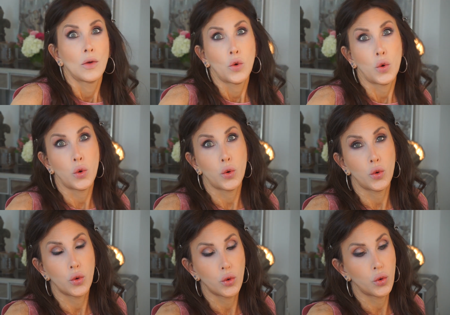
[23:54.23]

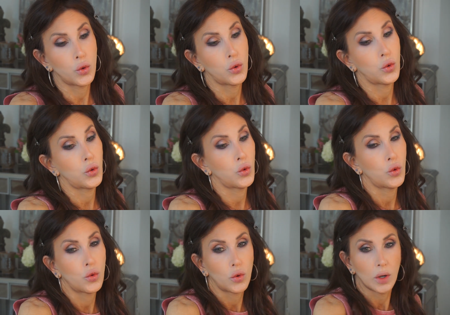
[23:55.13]

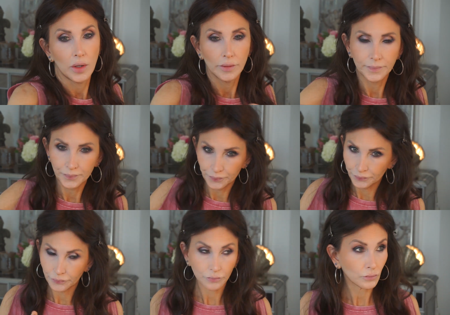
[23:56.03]

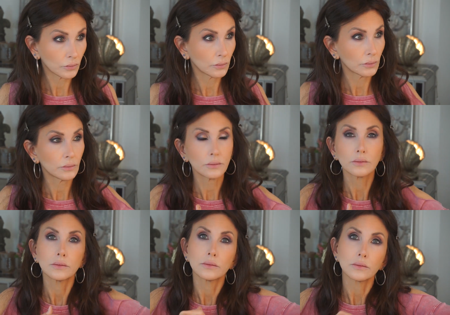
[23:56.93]

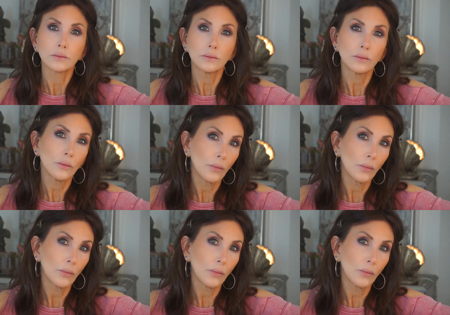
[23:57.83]
(silence)